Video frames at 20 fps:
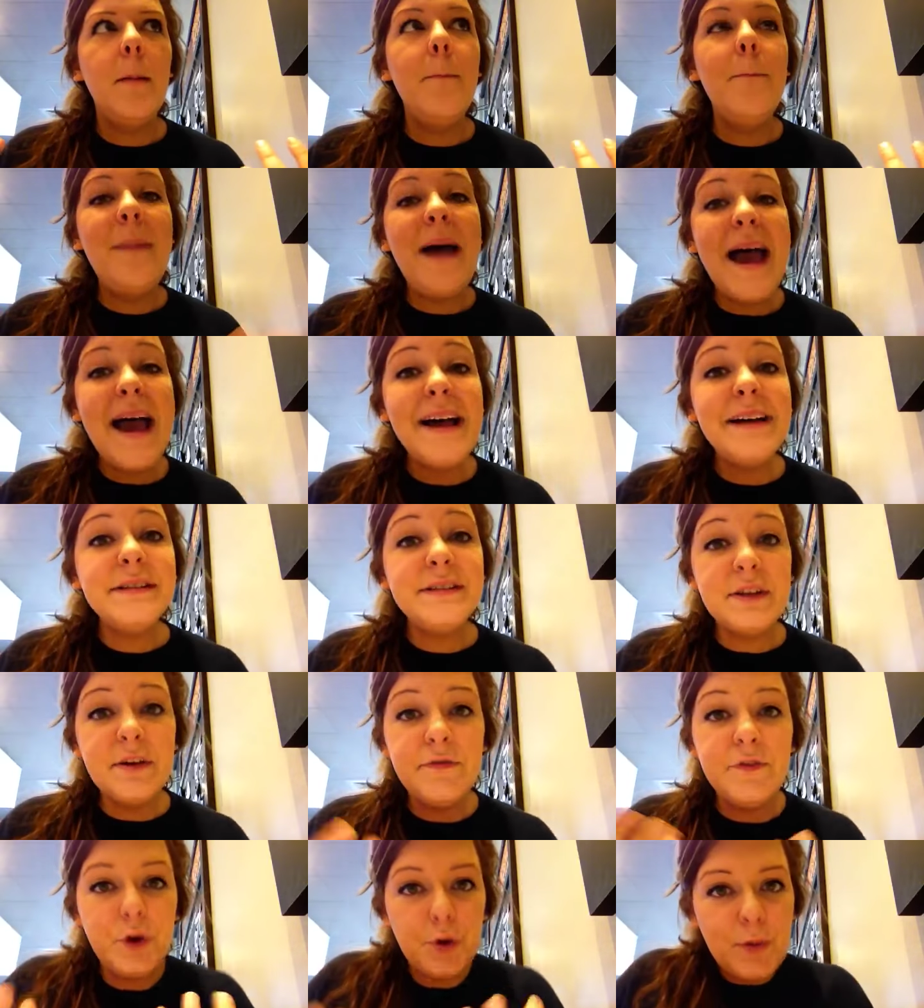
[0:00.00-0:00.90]

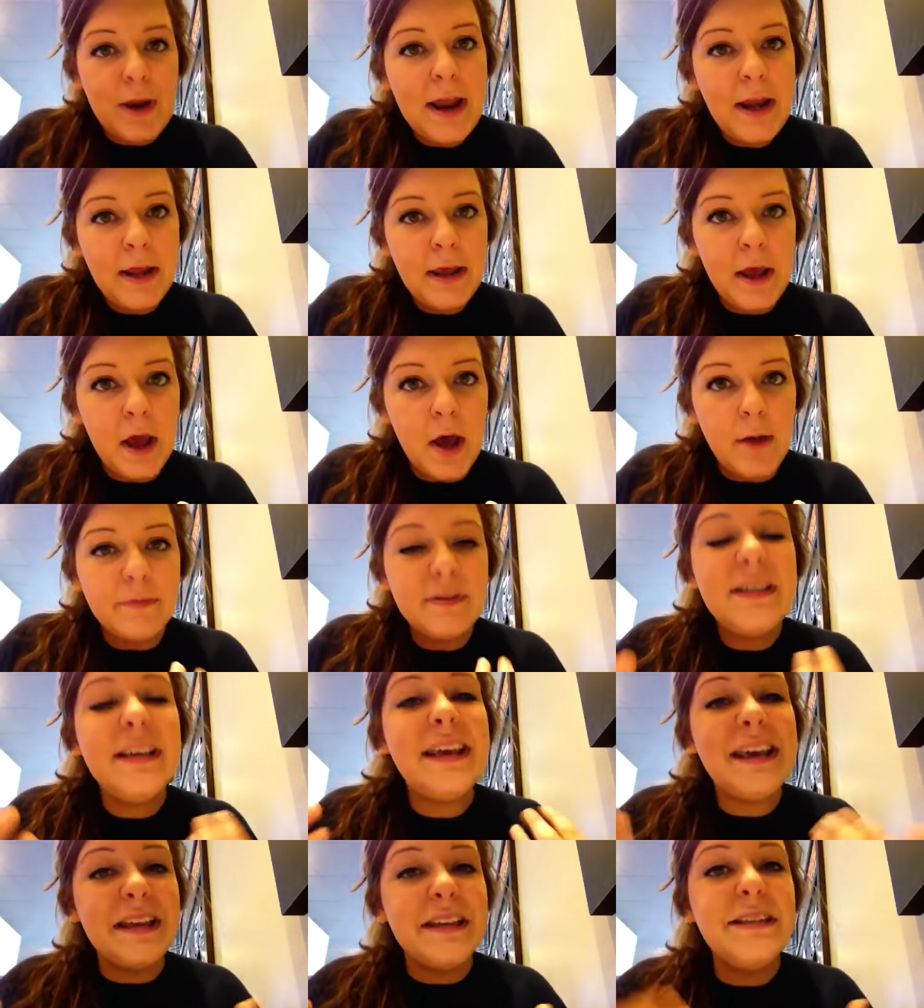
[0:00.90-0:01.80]
mass of uranium
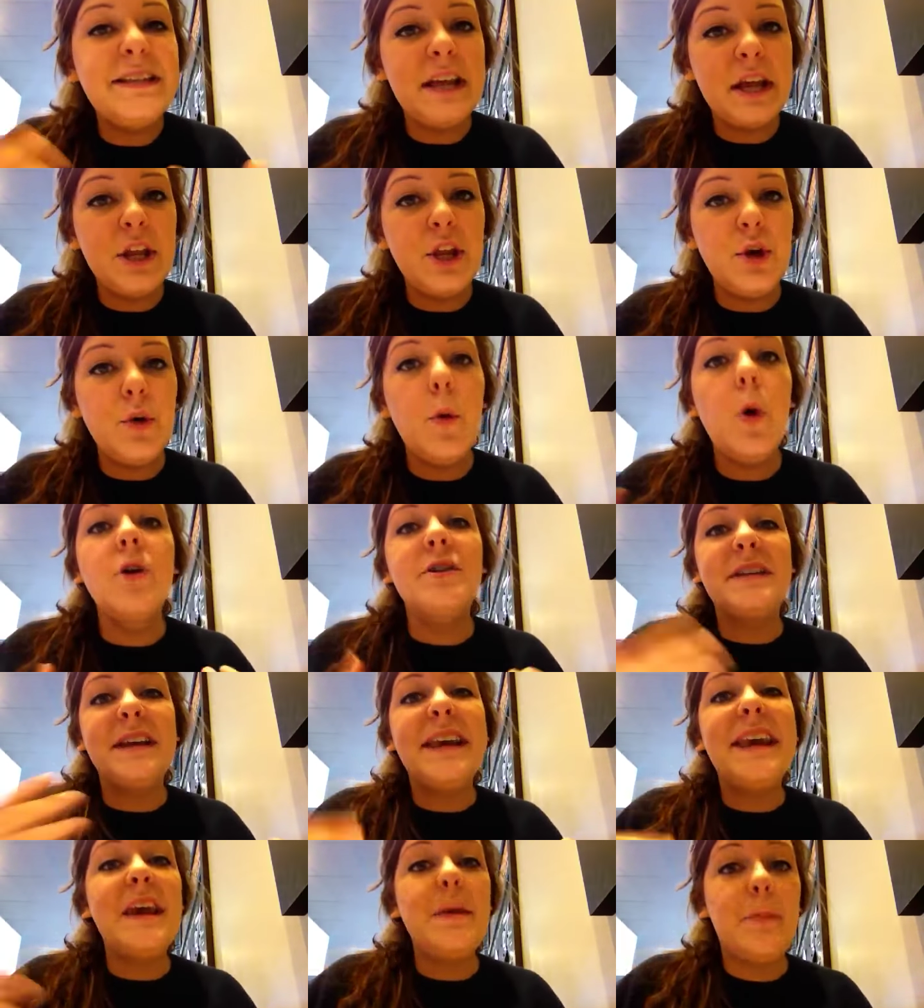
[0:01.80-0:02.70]
to continue or
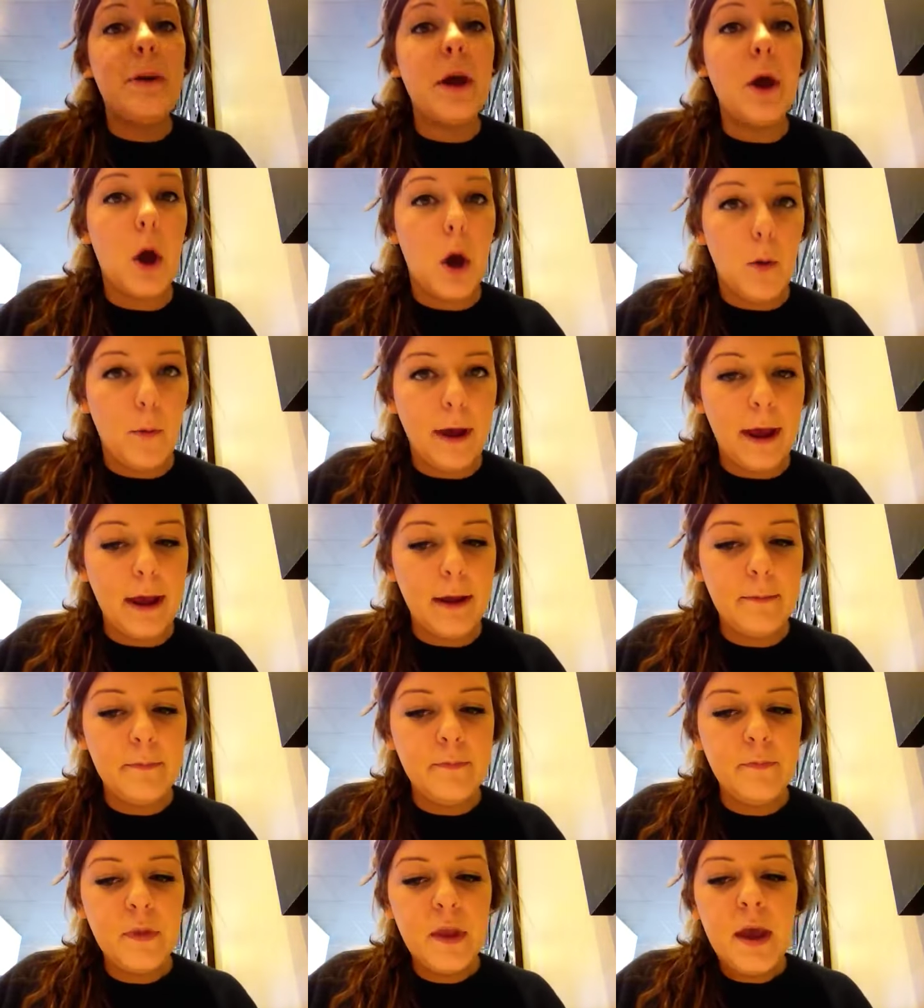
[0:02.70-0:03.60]
to keep it
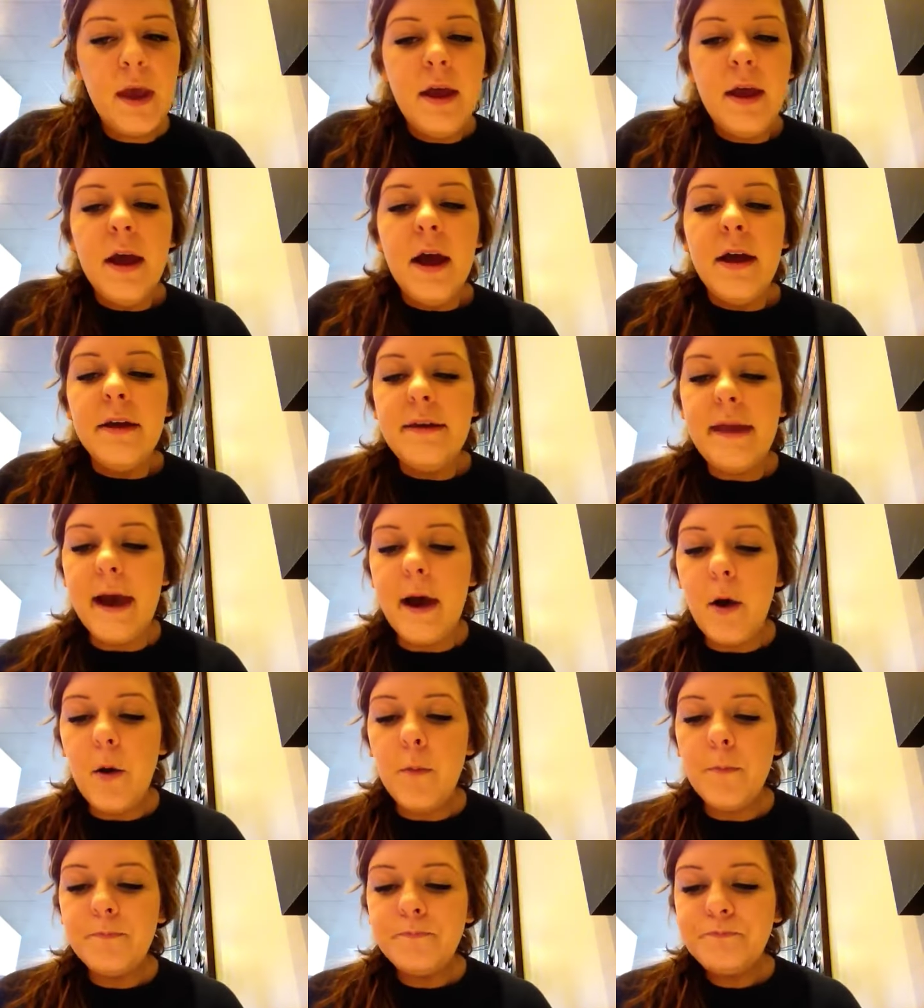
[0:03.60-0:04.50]
going.
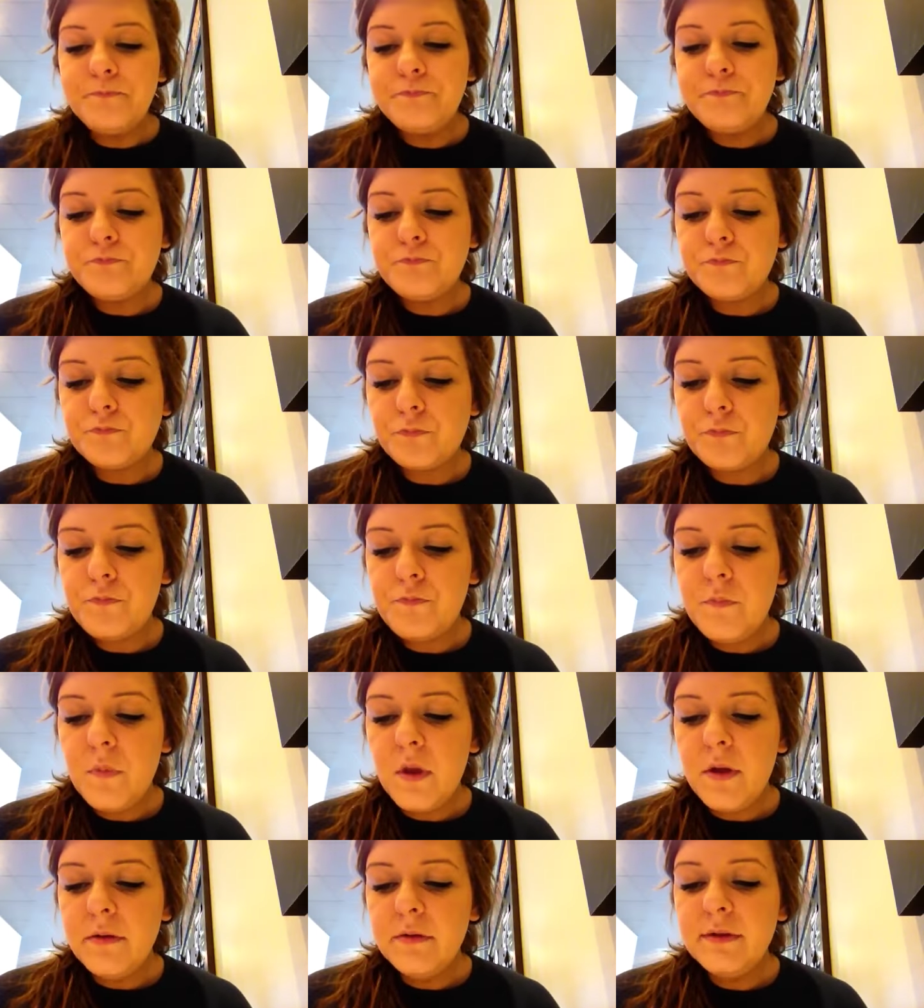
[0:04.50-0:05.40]
Now,
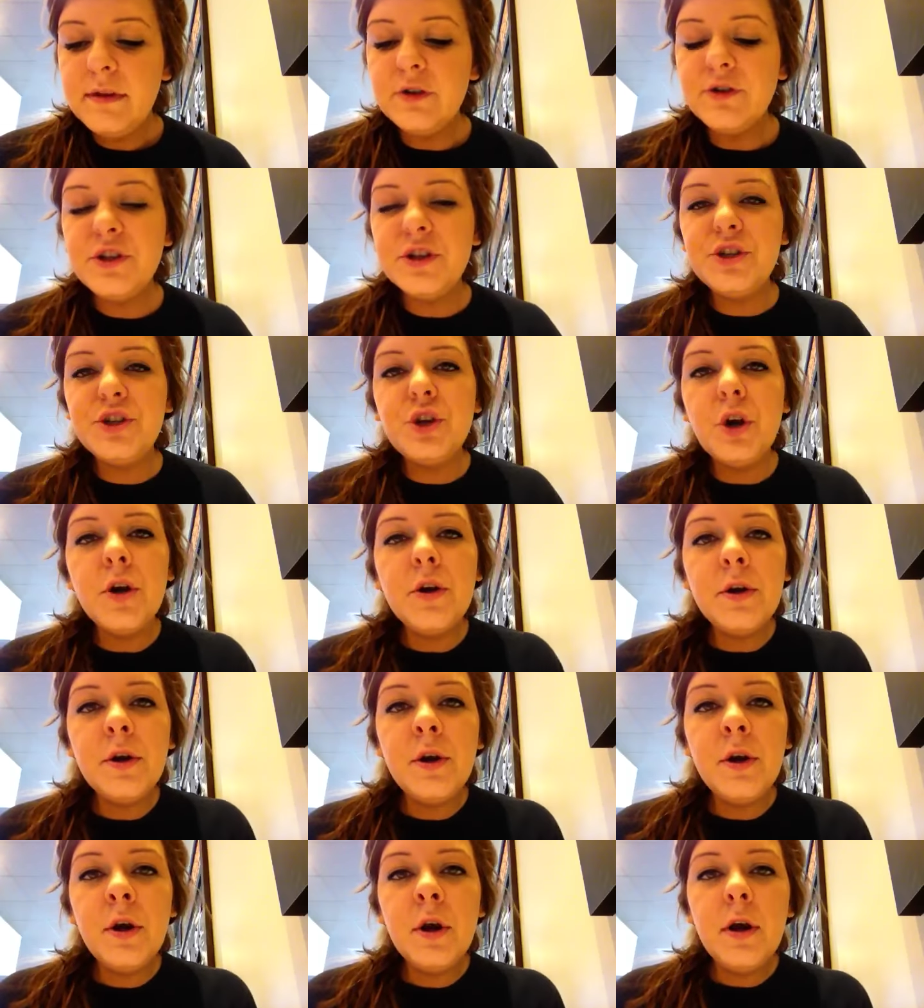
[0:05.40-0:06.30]
there's a
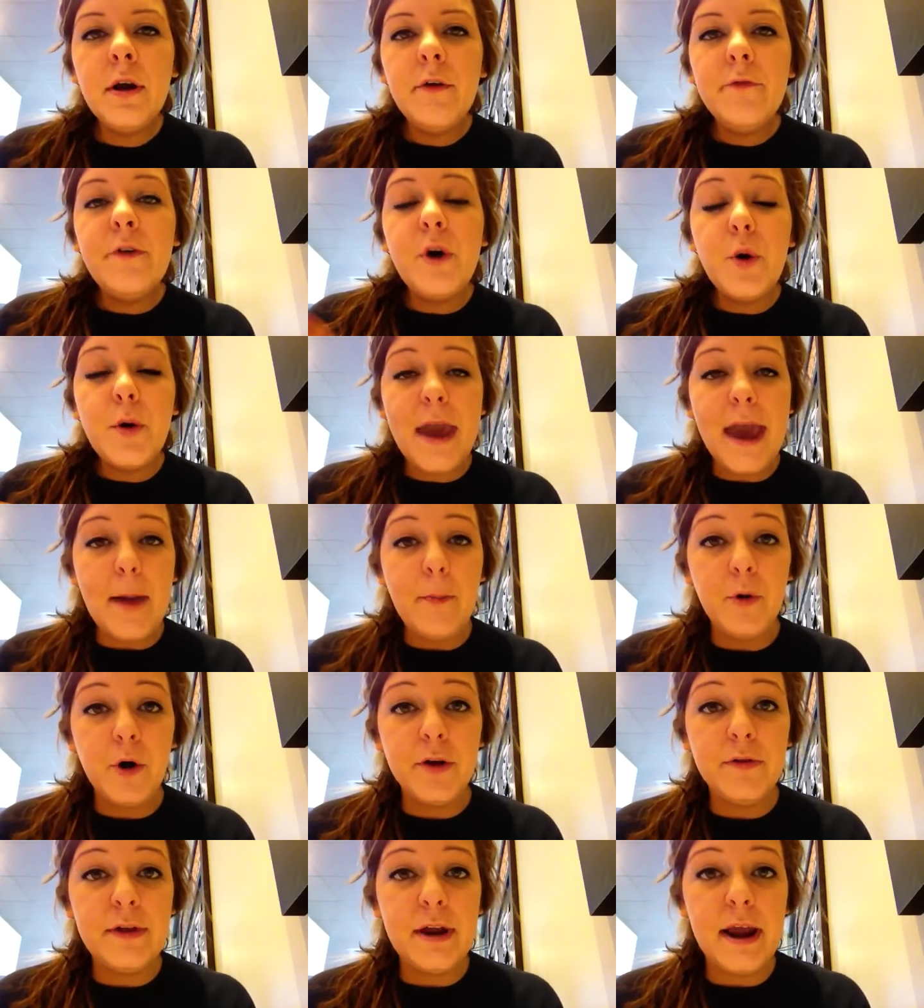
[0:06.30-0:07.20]
certain vocab
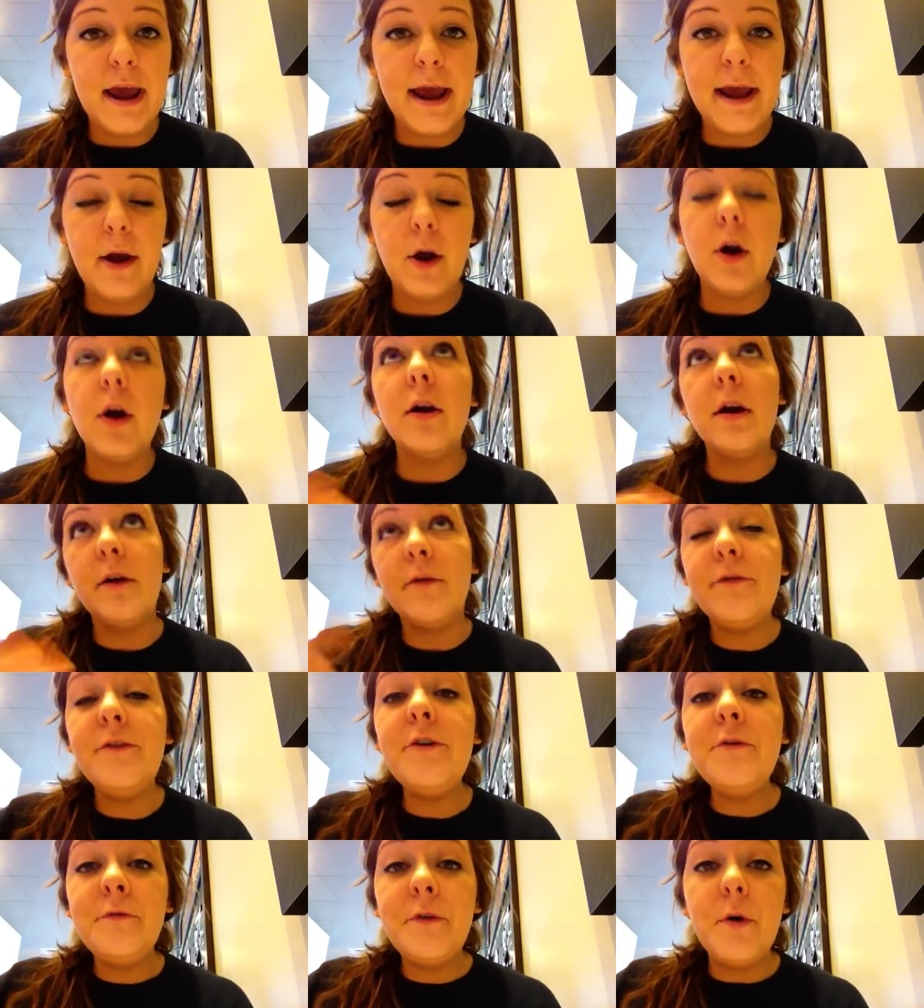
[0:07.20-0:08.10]
word or a
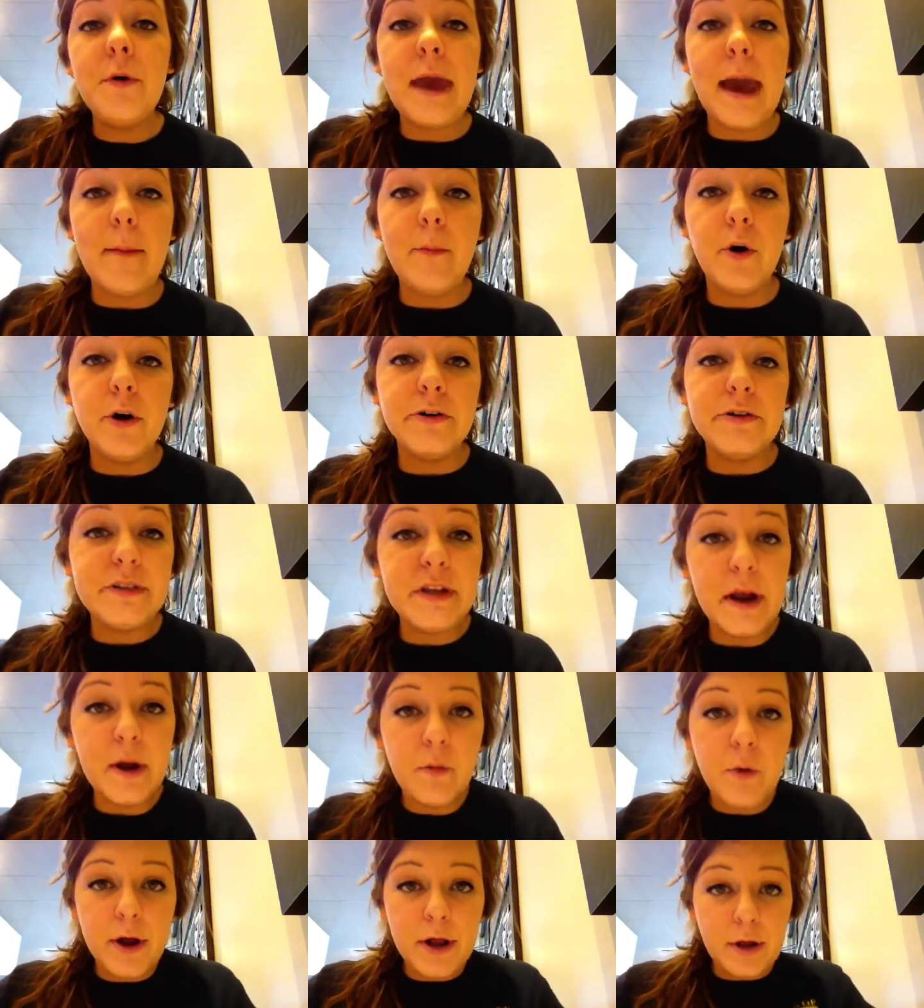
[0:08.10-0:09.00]
few vocab words
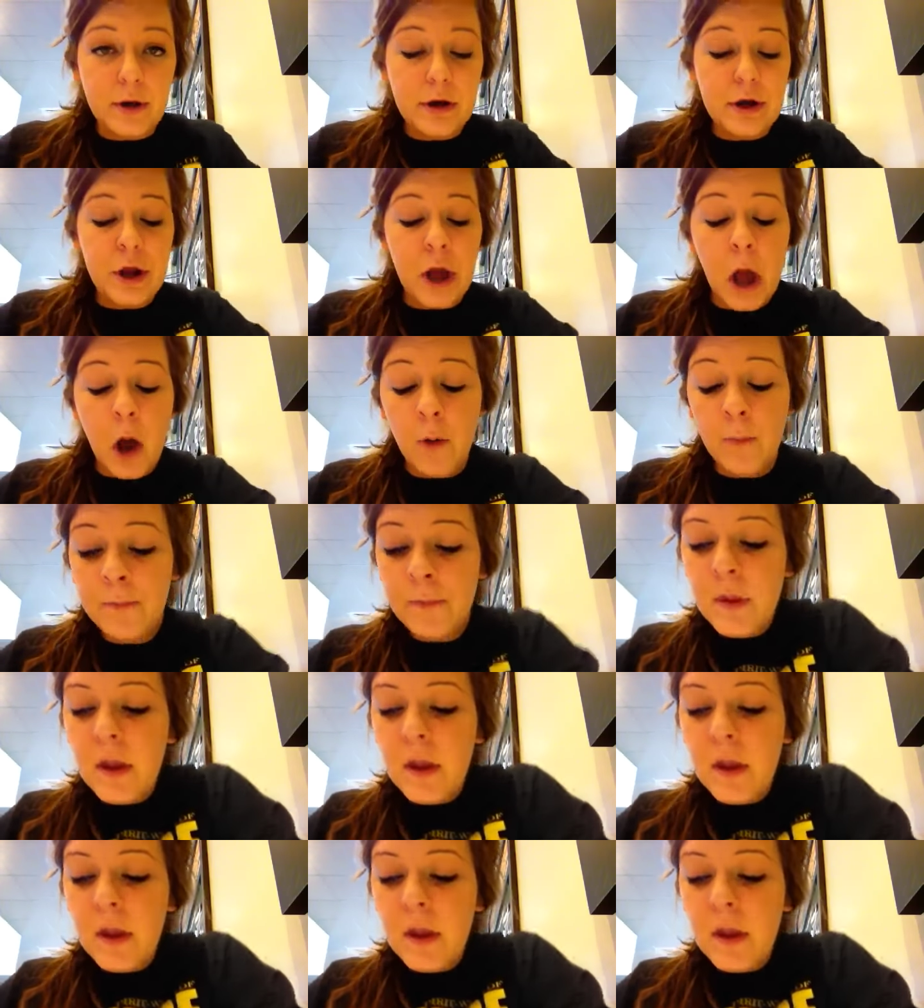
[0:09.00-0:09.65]
that I want you to know.